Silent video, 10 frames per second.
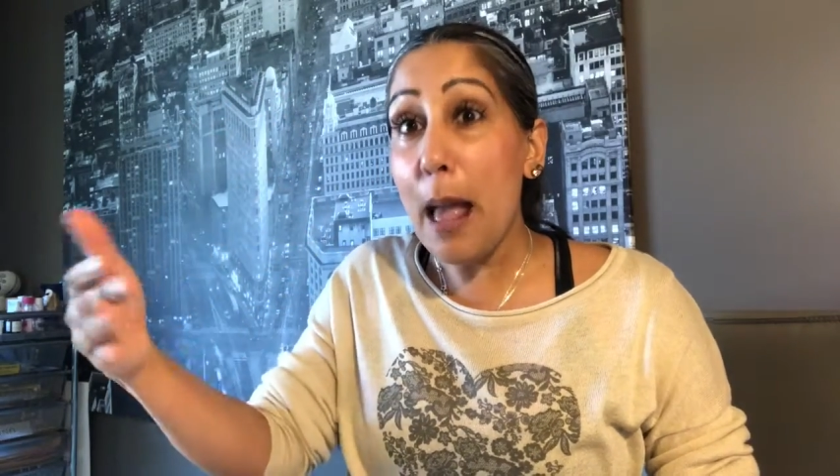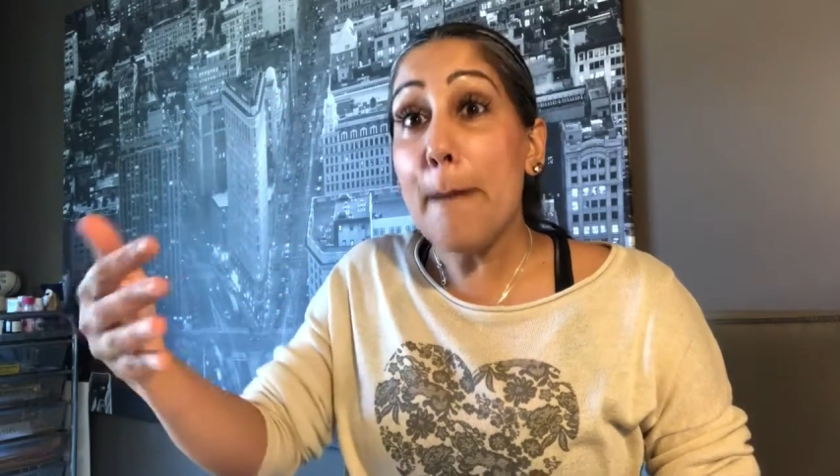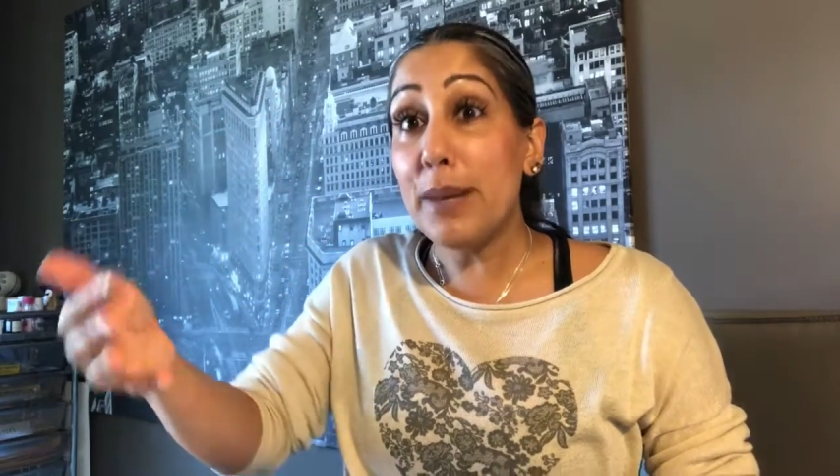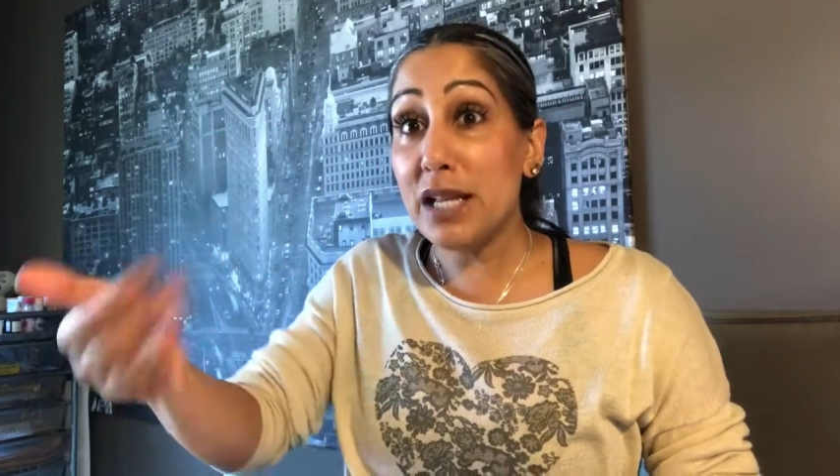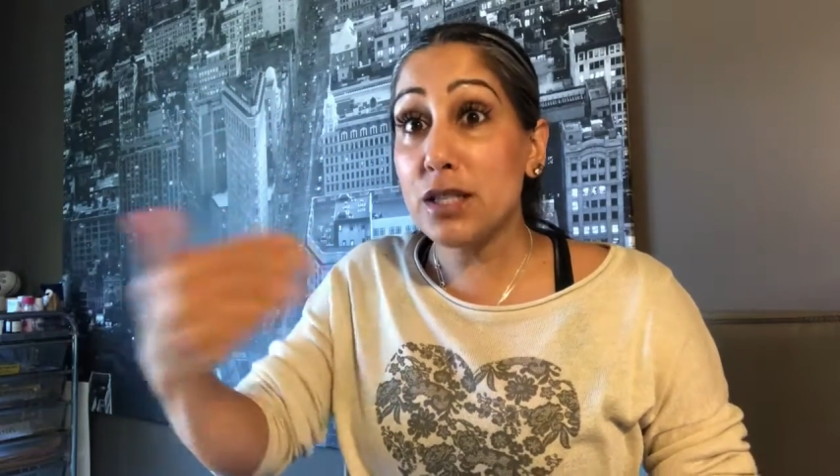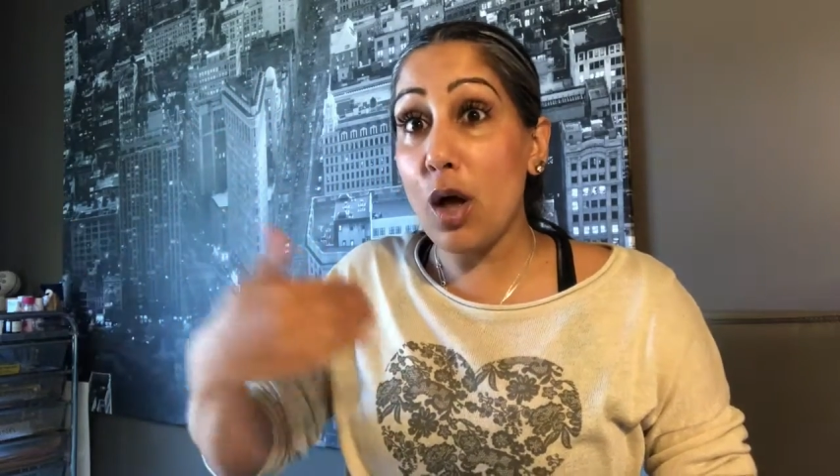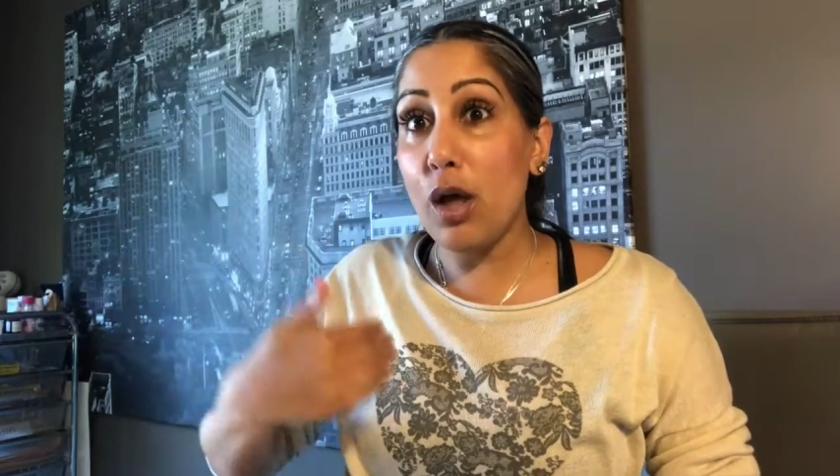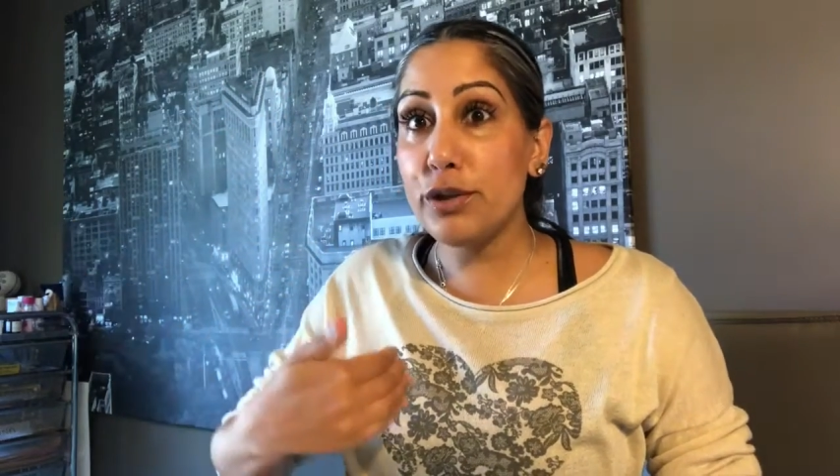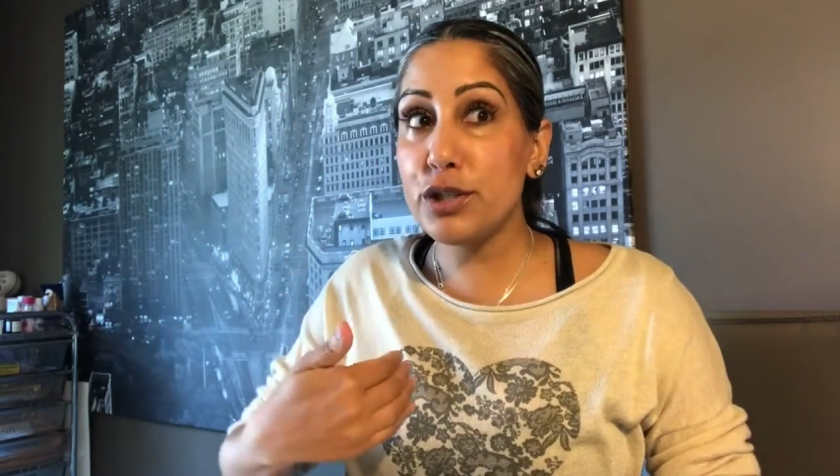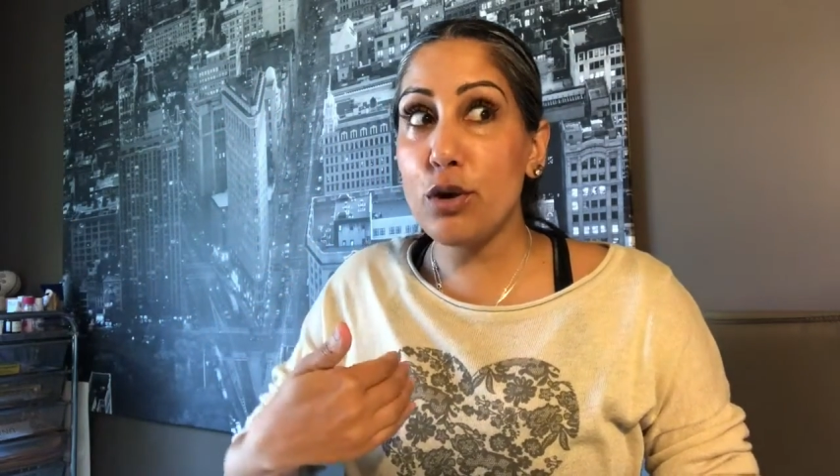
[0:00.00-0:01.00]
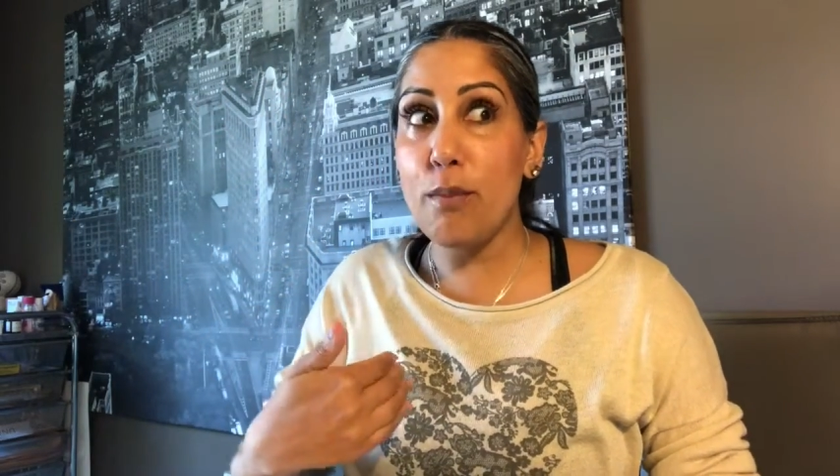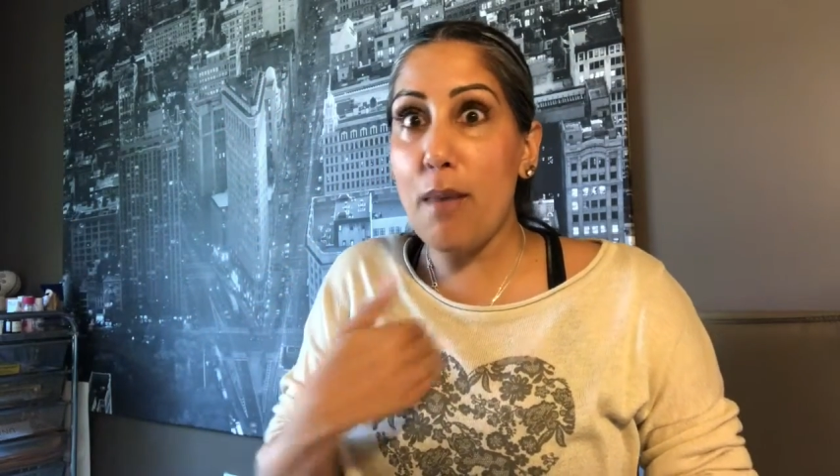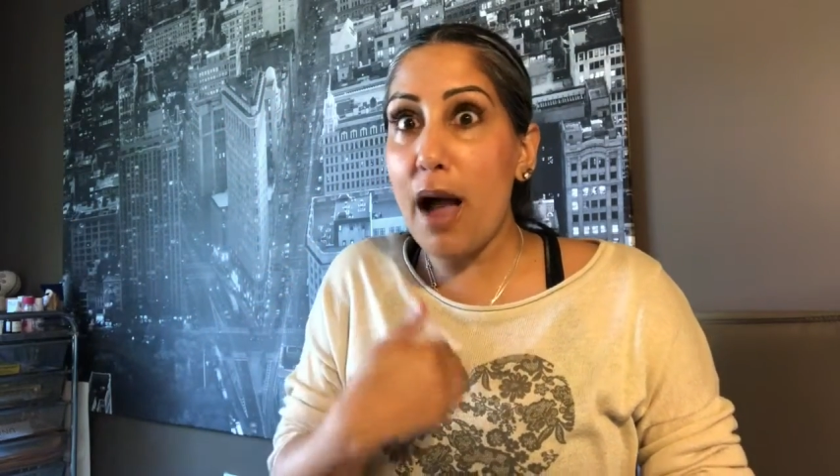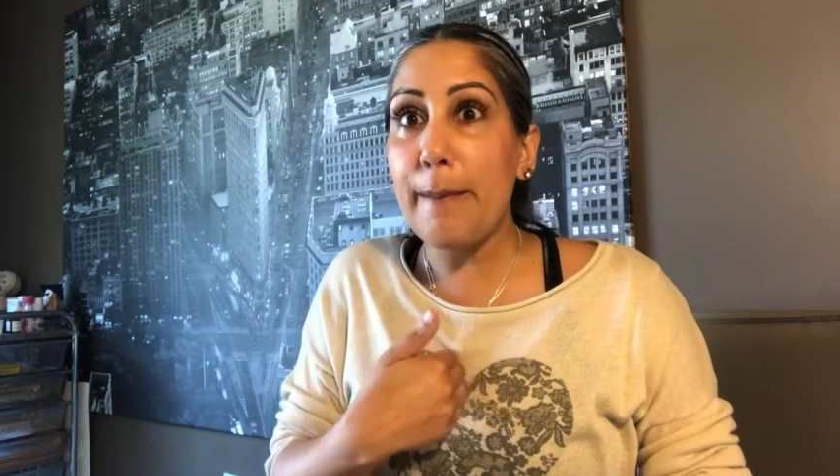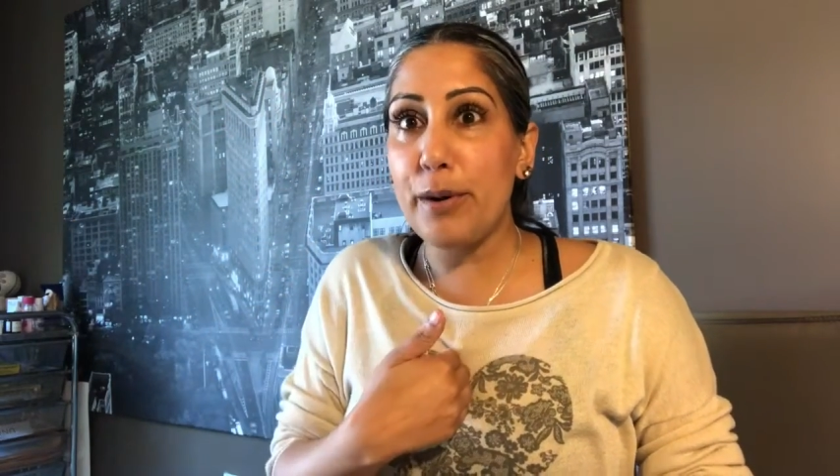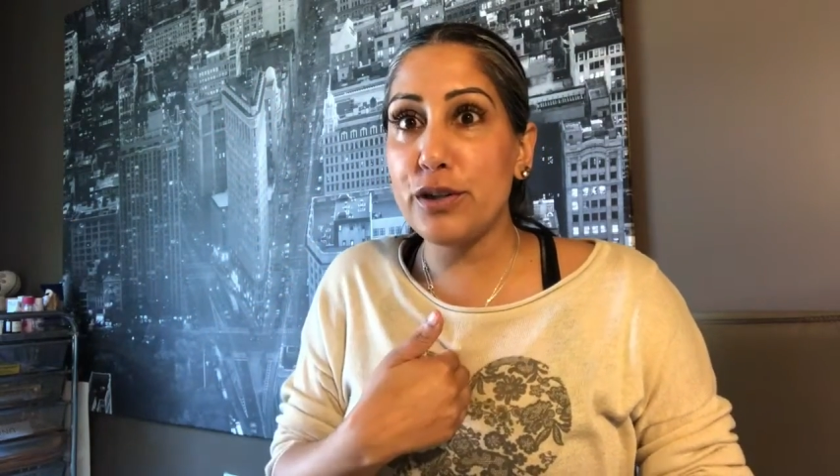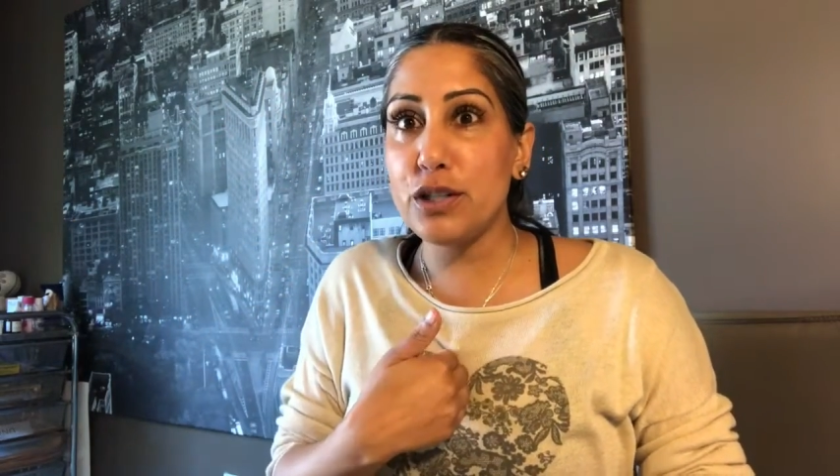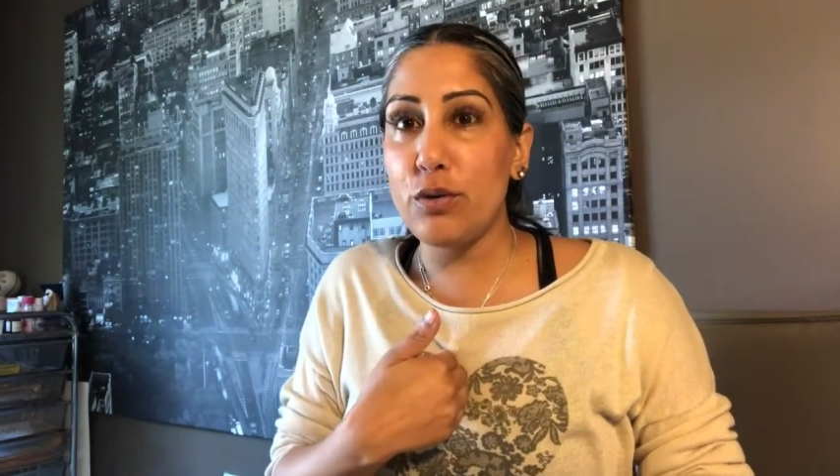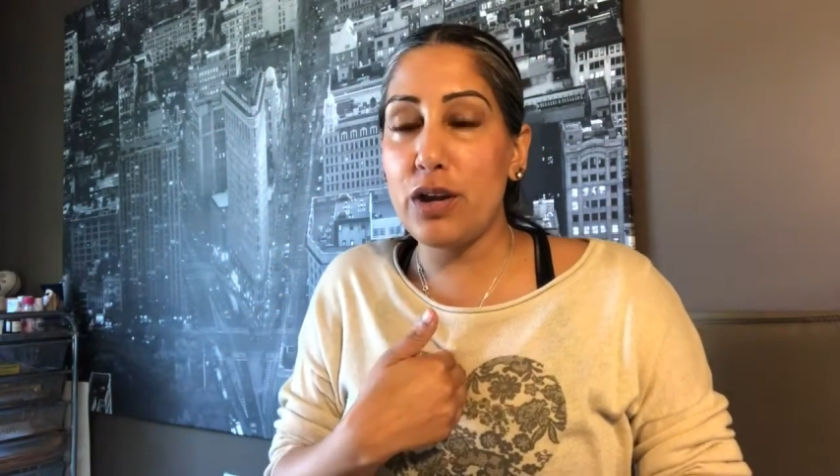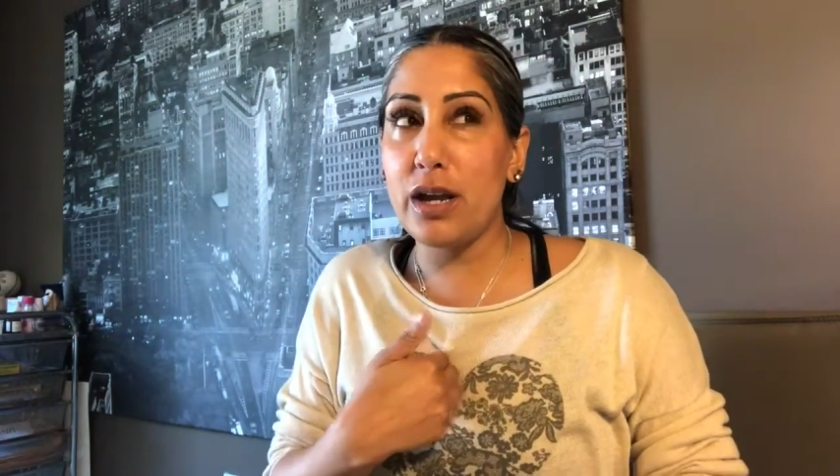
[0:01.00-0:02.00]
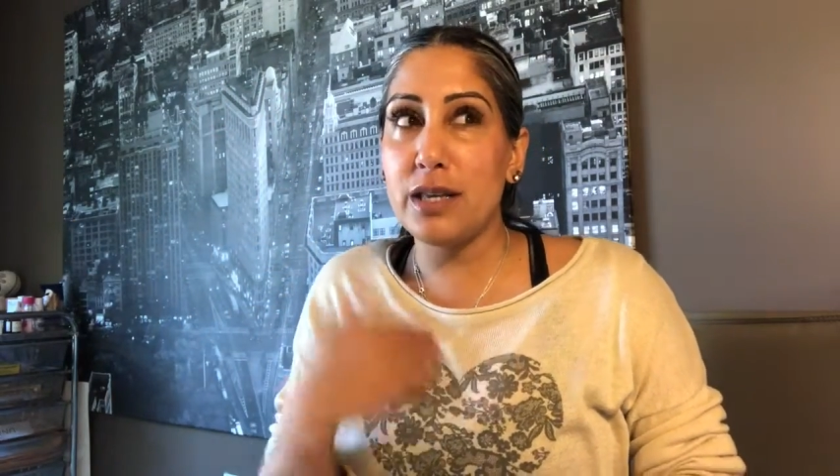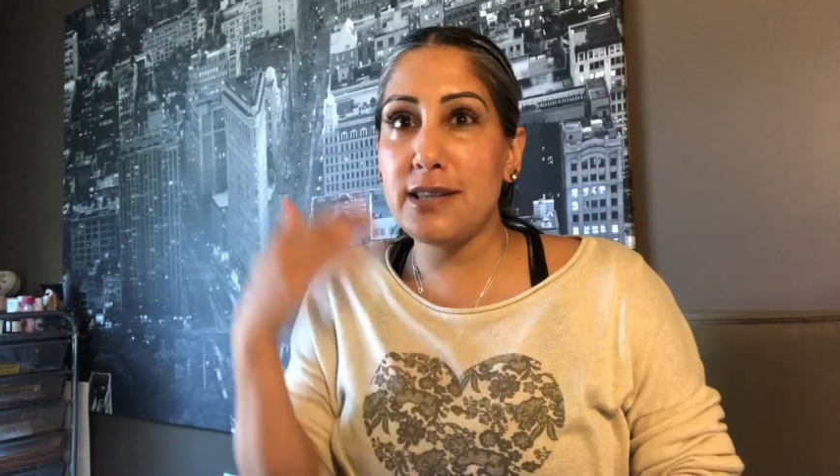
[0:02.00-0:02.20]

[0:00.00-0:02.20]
but it's also my persona because